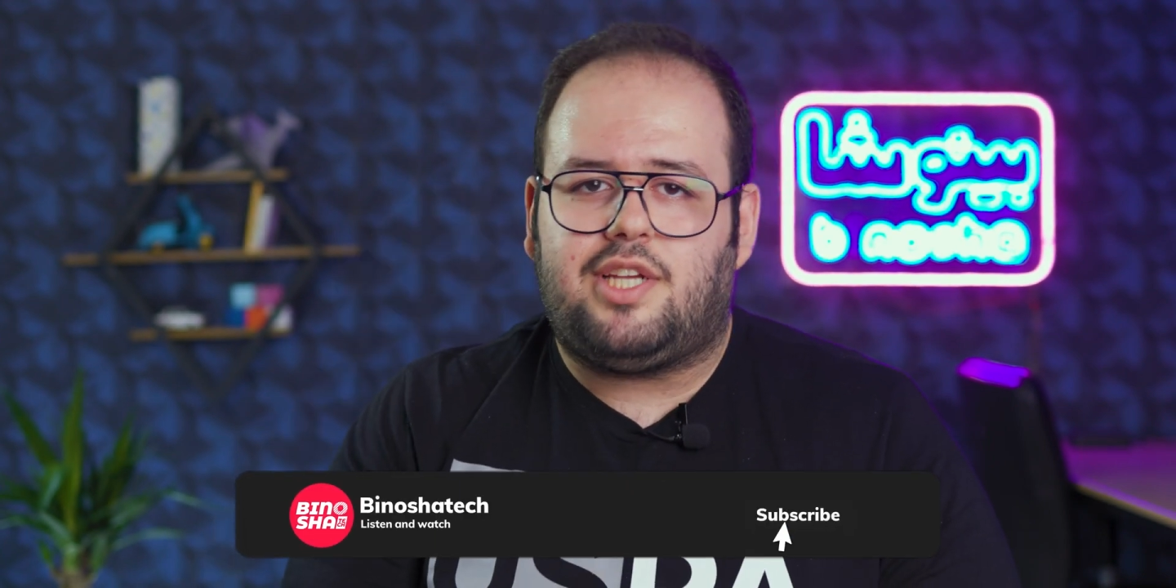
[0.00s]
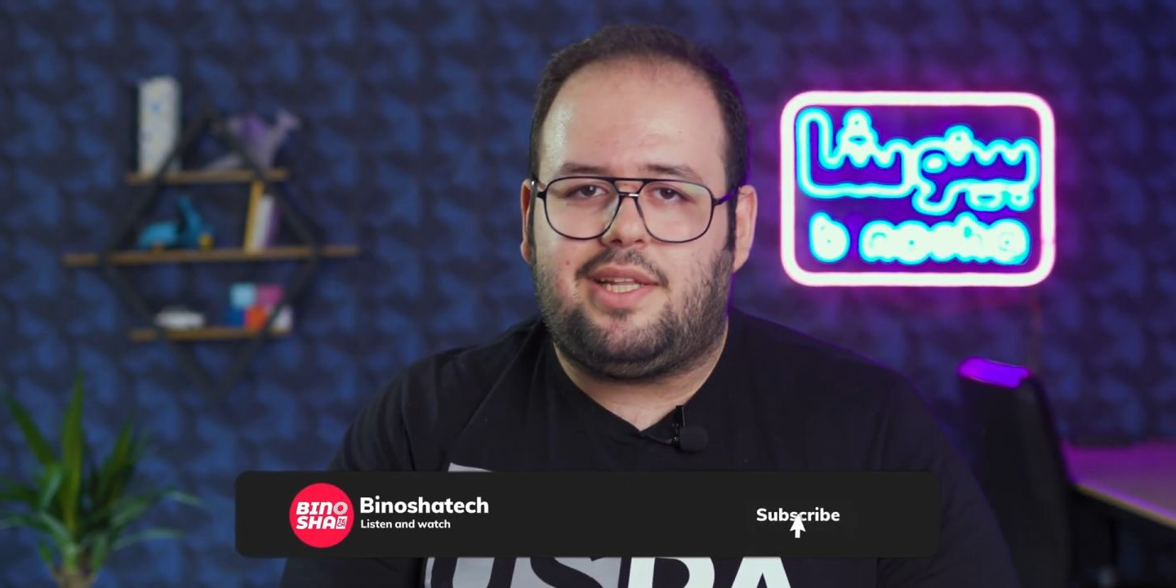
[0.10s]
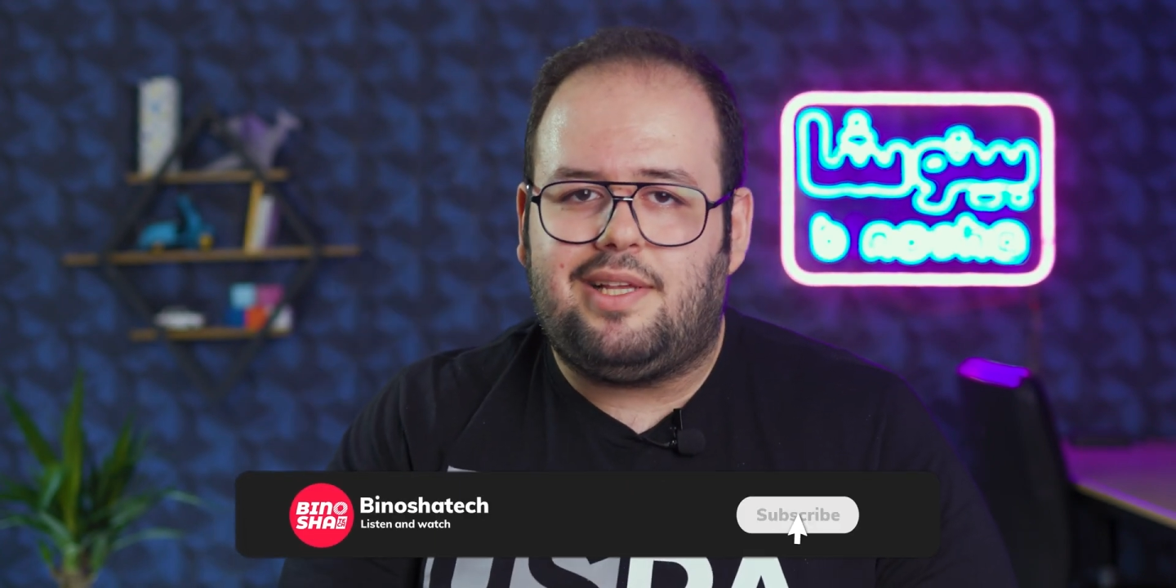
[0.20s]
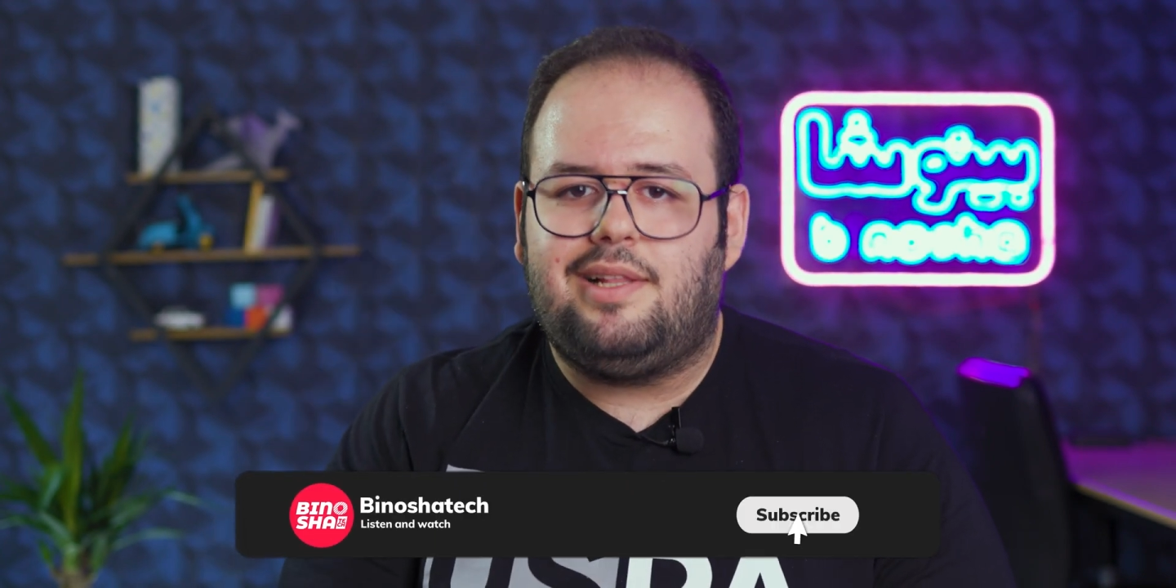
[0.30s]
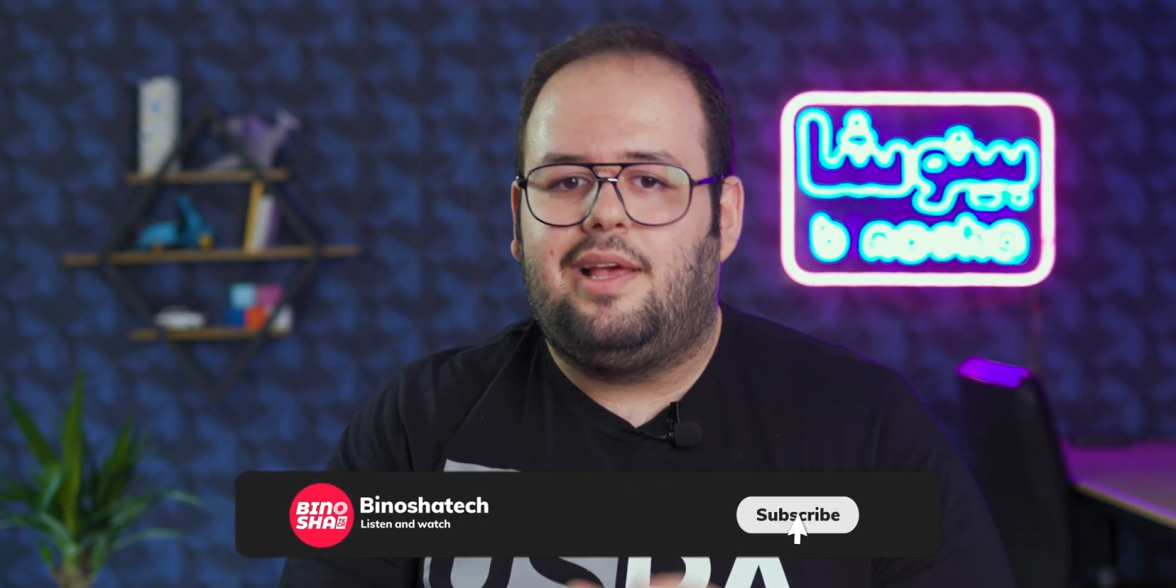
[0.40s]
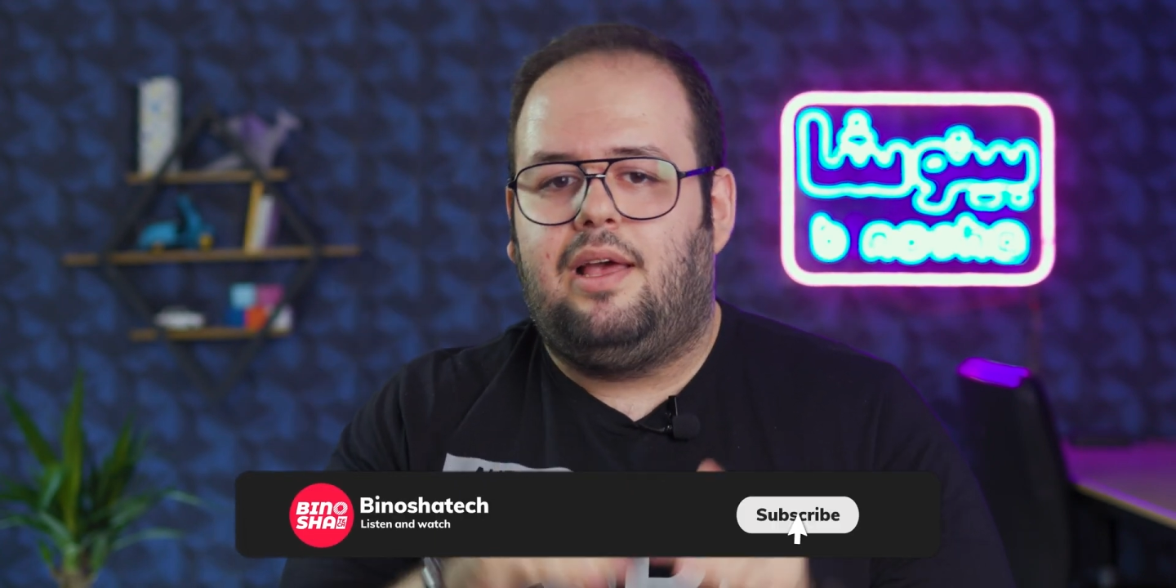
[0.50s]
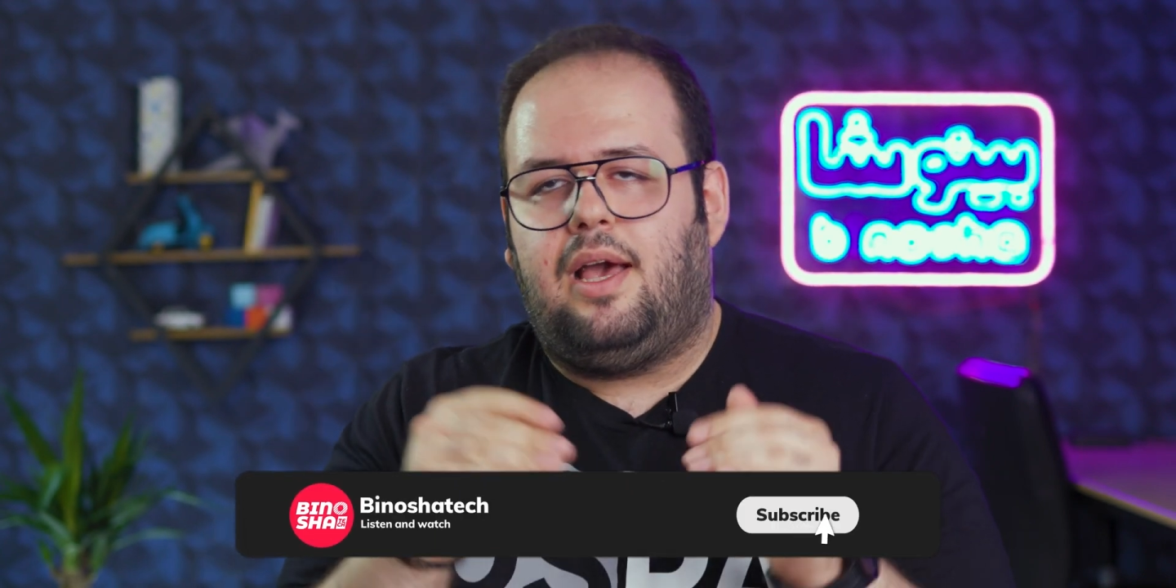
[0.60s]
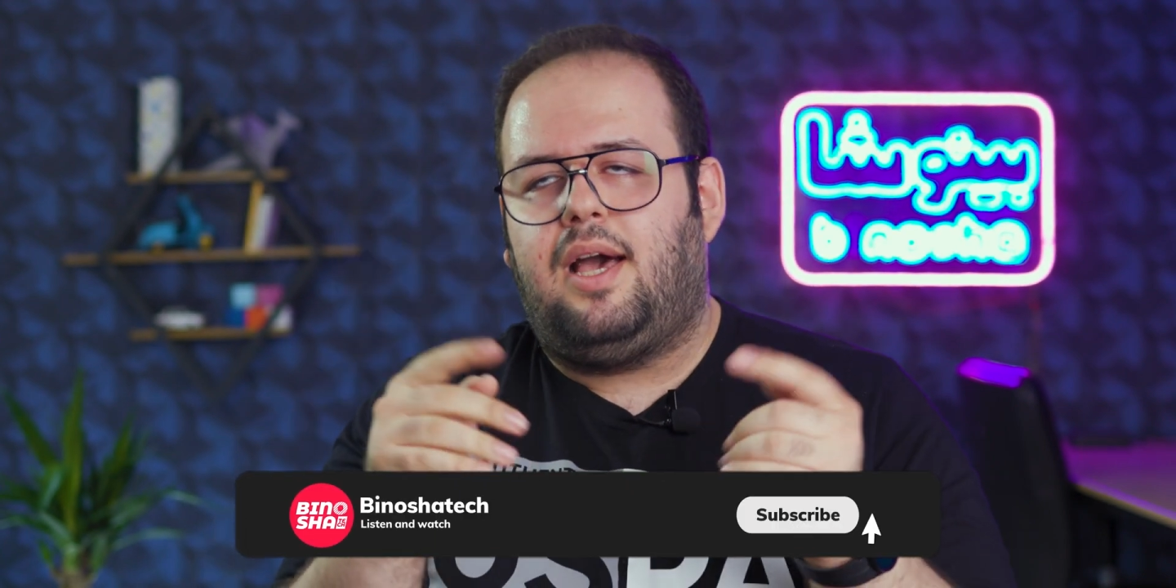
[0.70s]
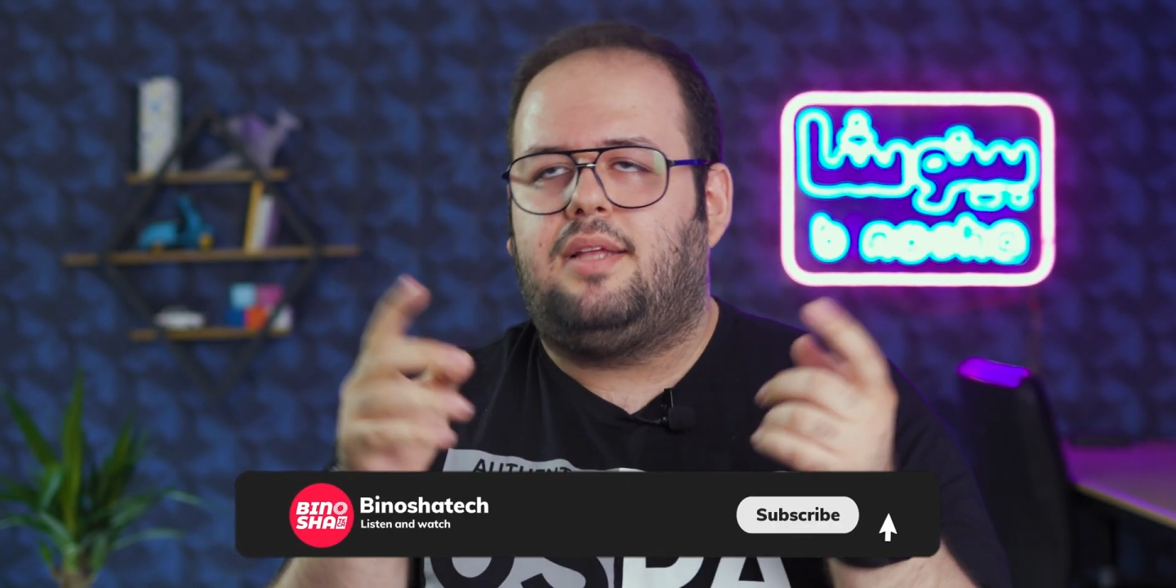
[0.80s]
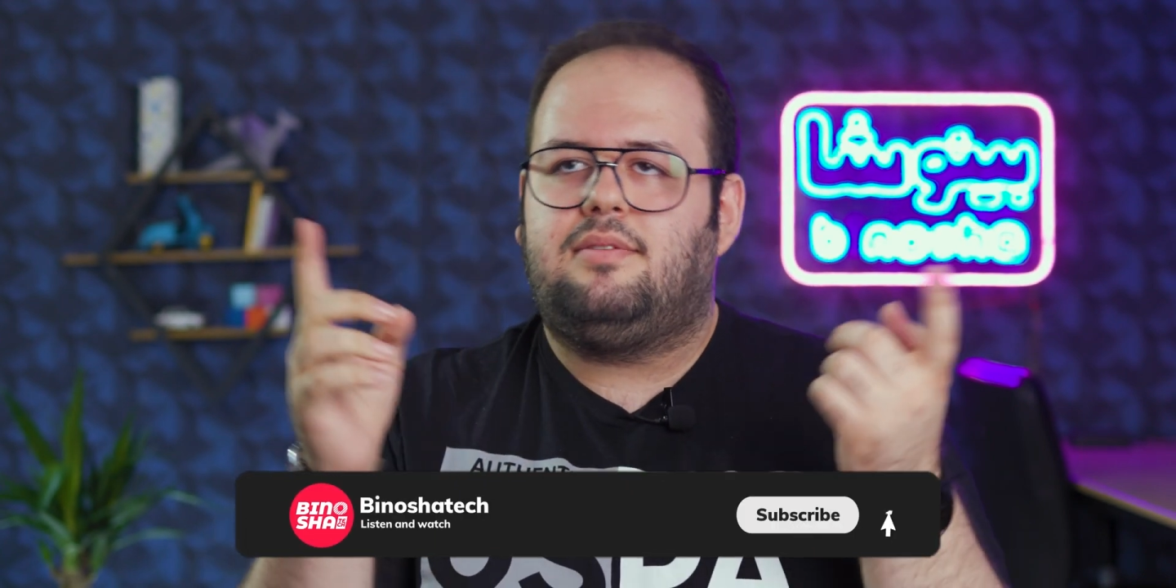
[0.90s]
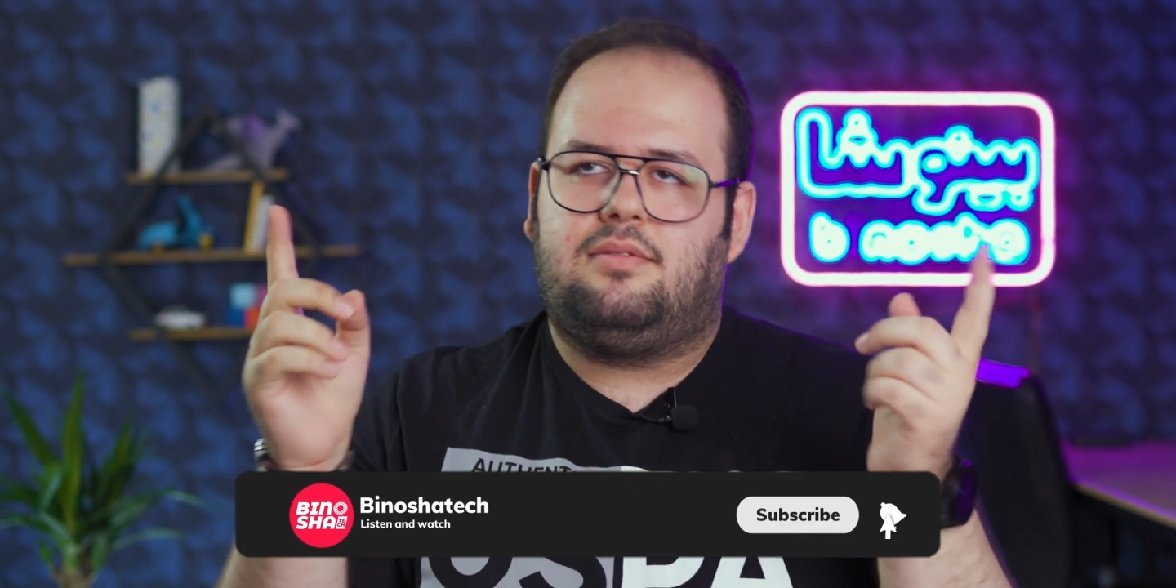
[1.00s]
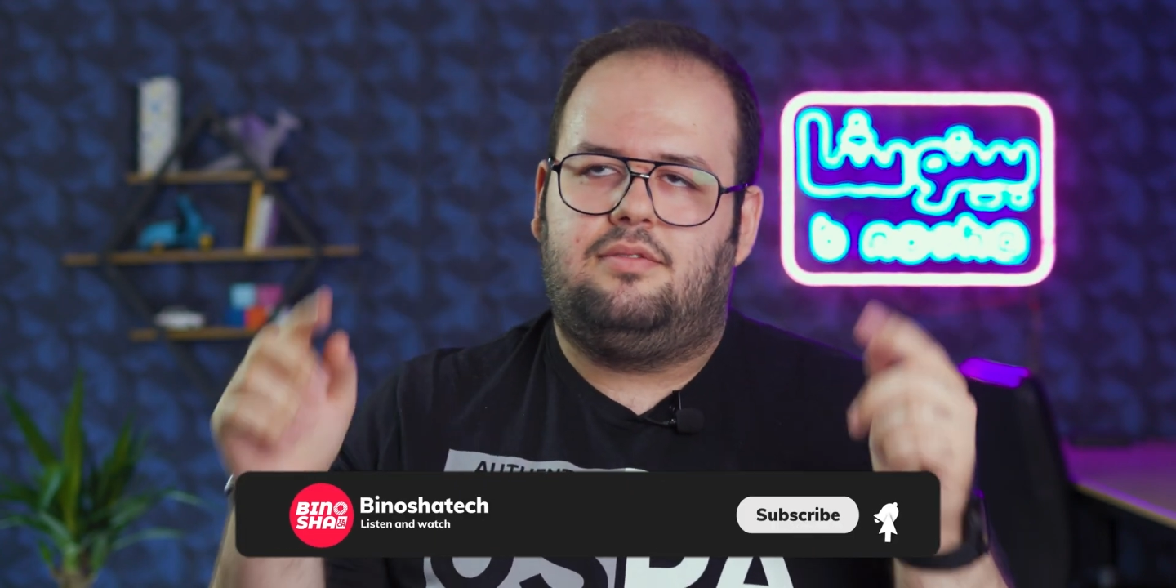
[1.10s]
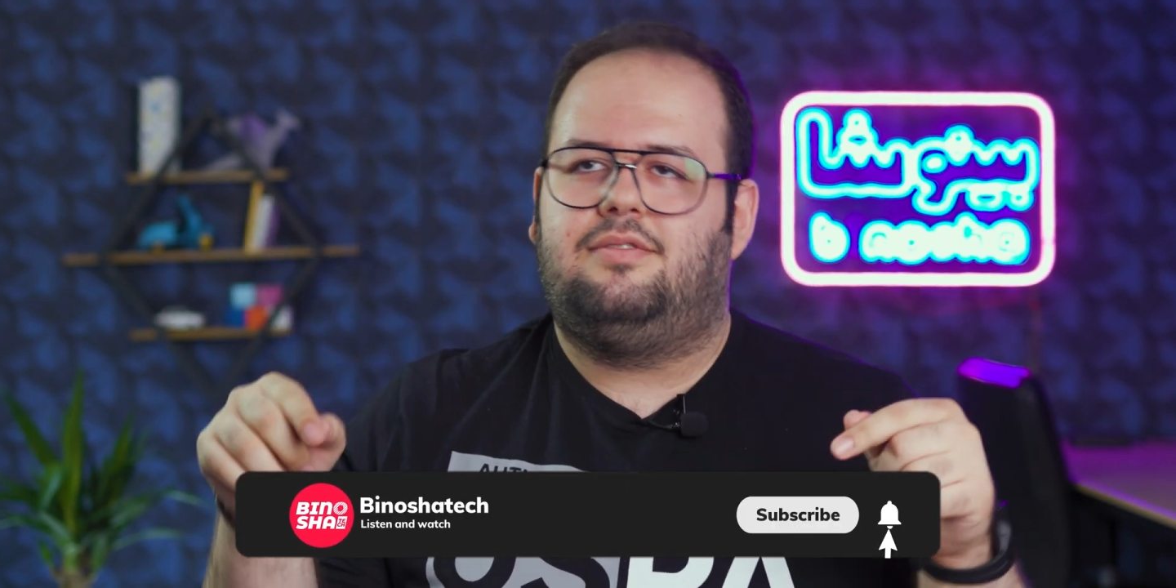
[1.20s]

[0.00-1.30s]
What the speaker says: channel and